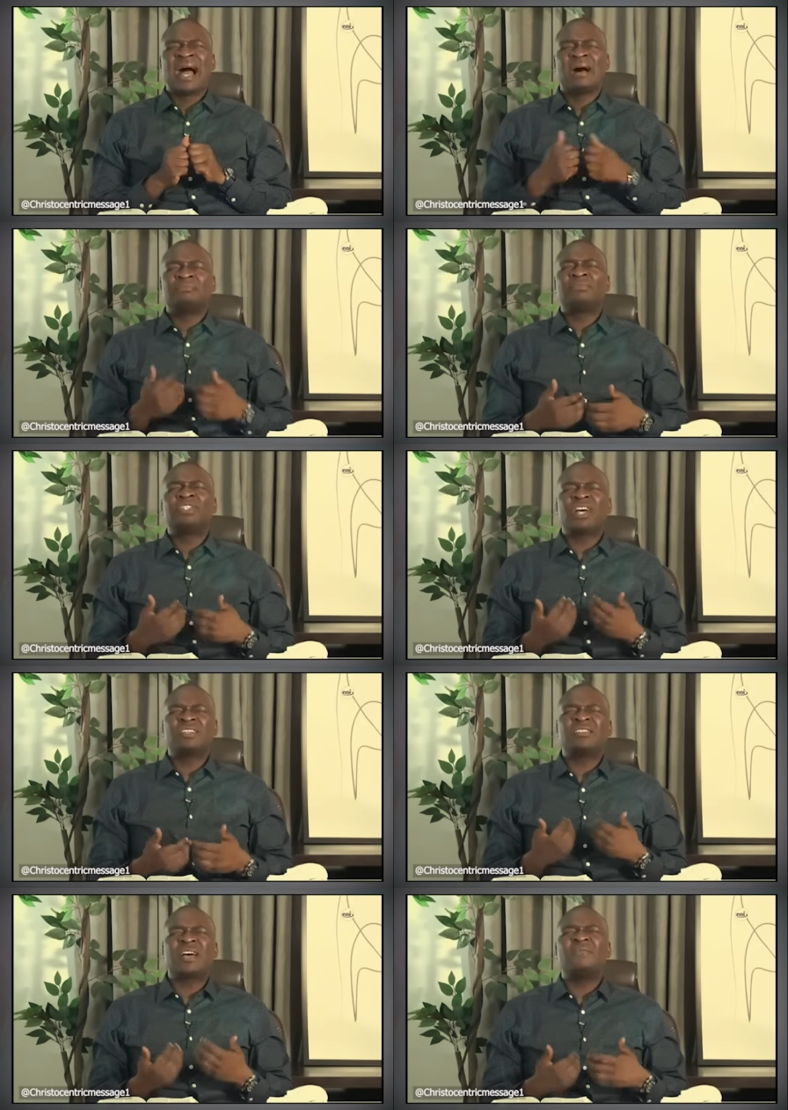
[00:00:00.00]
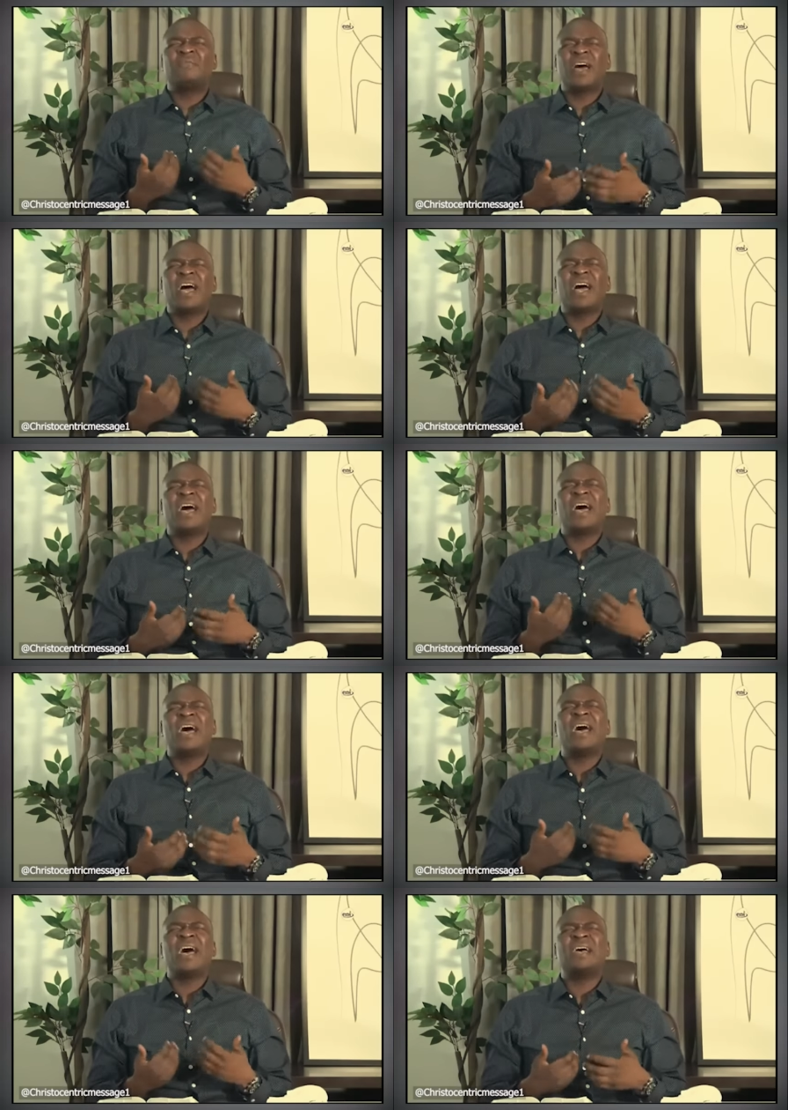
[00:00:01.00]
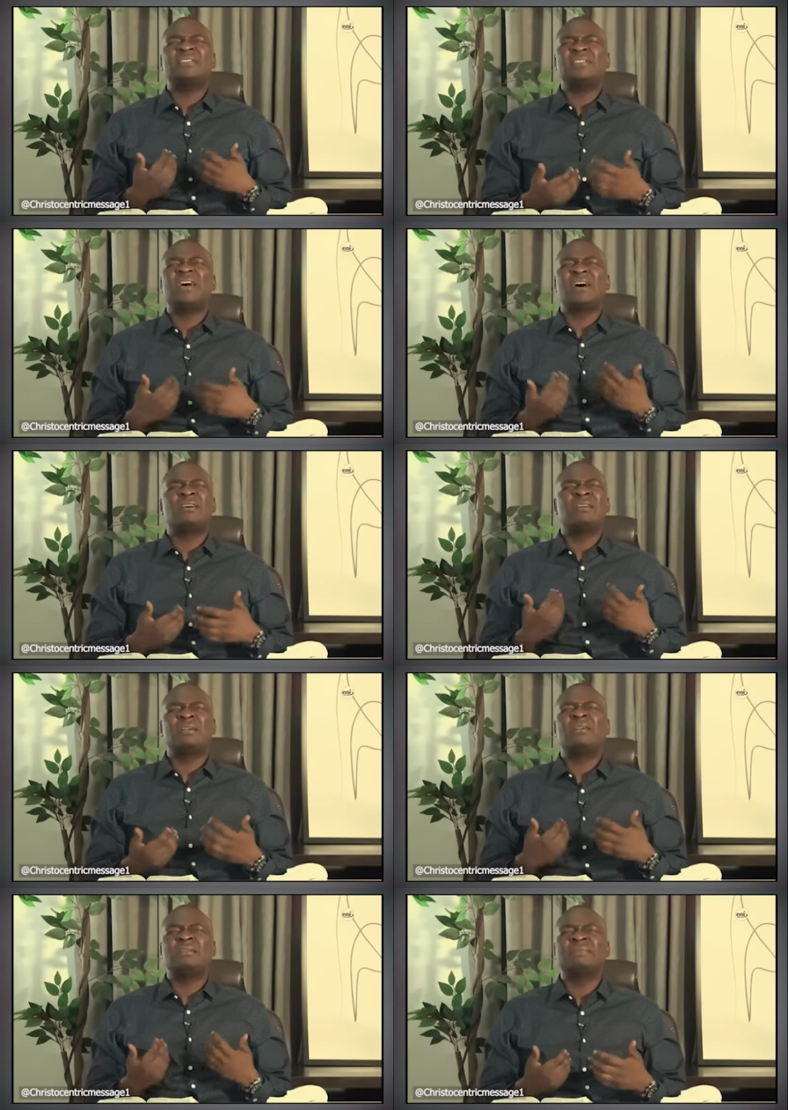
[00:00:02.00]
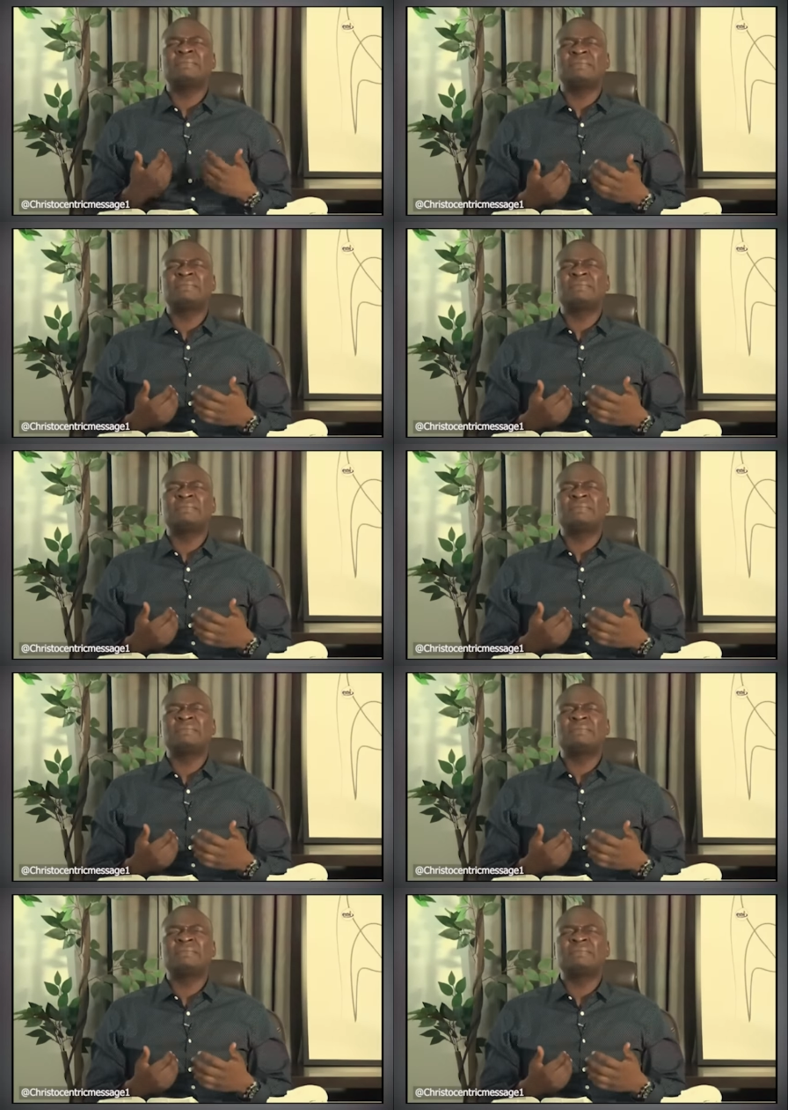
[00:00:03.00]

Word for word: I'm just a vessel